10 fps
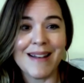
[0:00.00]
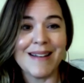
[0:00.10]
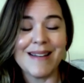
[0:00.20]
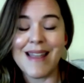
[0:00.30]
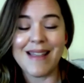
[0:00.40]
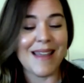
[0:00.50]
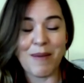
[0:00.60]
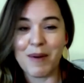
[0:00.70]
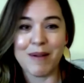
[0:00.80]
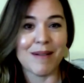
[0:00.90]
And
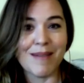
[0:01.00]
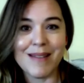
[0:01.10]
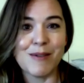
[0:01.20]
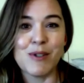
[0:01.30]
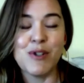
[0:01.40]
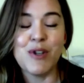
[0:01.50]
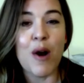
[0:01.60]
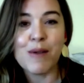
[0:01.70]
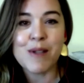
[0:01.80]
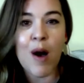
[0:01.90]
they were.
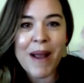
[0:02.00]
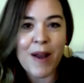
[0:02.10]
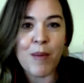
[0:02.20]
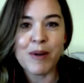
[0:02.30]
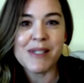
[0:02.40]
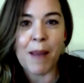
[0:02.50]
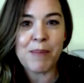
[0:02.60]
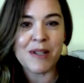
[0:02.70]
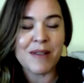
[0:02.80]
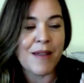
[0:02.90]
It's all my own
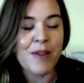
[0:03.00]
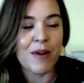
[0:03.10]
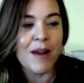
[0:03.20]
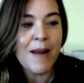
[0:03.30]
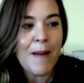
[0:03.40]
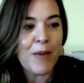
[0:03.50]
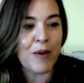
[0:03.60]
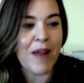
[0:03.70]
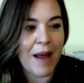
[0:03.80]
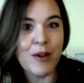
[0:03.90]
perception that
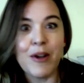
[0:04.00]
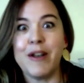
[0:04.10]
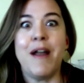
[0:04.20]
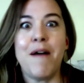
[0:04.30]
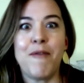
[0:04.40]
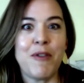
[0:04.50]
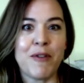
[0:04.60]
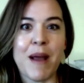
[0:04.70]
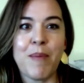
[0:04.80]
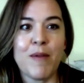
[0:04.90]
they're not good enough, or they're
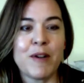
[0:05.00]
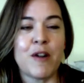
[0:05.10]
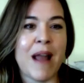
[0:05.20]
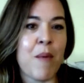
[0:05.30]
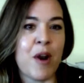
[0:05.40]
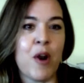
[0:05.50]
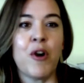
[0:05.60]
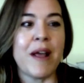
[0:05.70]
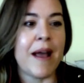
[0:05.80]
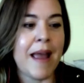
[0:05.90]
not perfect enough, and I want
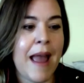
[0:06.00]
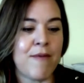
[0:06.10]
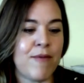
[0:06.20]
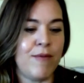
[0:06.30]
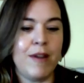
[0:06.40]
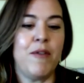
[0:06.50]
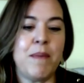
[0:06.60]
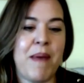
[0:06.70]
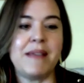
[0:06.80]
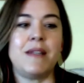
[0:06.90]
her to have the
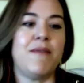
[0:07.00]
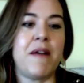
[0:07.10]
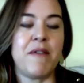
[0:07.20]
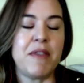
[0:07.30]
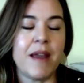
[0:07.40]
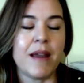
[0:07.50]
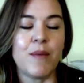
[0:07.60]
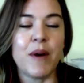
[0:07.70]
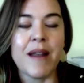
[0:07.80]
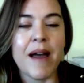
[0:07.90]
best of everything
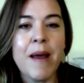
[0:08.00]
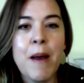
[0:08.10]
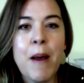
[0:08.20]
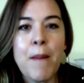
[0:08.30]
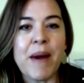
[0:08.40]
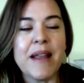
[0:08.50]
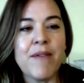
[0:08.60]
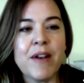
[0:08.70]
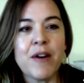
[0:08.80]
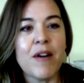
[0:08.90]
and whatnot. But
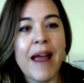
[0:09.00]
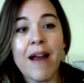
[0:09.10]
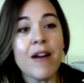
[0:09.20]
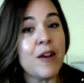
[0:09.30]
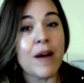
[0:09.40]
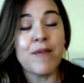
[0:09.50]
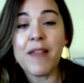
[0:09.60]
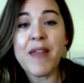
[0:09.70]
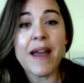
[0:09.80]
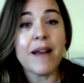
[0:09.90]
even her hair, I've
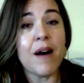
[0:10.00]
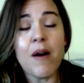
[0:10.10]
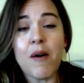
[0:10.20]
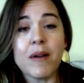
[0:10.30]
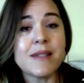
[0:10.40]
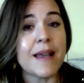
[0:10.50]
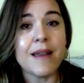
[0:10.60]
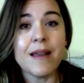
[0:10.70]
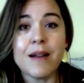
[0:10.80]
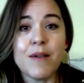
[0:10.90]
let that go. It's like,
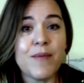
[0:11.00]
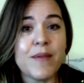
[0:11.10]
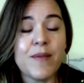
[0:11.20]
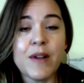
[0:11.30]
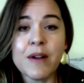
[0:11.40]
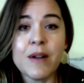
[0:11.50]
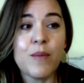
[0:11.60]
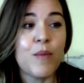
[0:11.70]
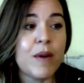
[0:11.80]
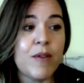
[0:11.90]
if you want
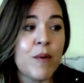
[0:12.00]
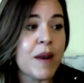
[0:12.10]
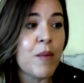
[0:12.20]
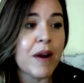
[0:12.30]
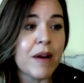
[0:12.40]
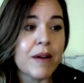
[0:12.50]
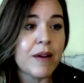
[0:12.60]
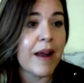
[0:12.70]
to wear your